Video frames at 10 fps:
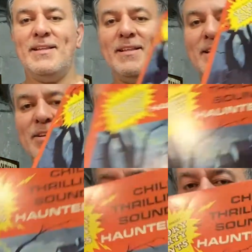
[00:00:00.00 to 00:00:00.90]
there's
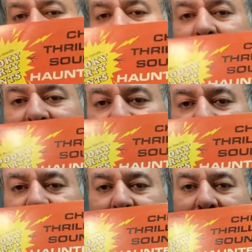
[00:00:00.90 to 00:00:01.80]
something different about this
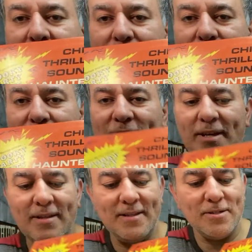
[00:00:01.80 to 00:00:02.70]
haunted mansion. You
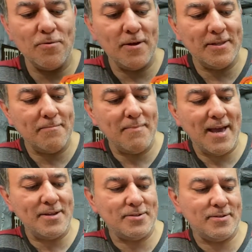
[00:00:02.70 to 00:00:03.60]
see, this haunted
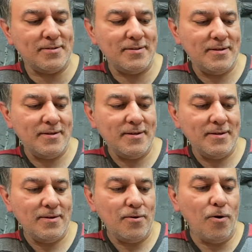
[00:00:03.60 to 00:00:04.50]
mansion,
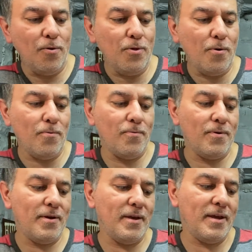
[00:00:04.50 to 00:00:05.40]
although
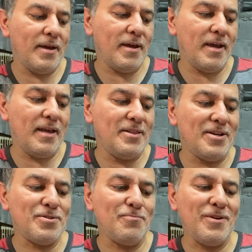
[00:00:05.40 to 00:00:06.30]
it
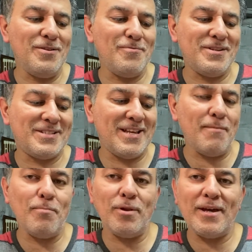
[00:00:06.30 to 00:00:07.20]
doesn't really
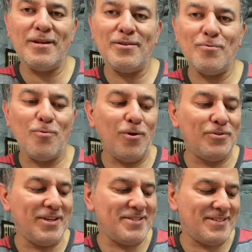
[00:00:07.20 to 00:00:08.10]
resemble any of the
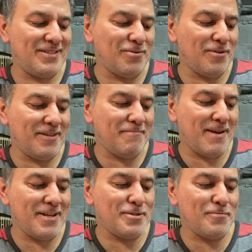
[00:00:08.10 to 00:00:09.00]
Walt Disney's haunted
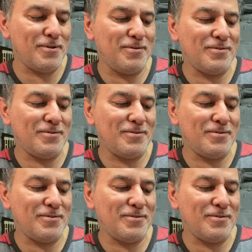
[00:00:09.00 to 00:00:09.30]
mansion when you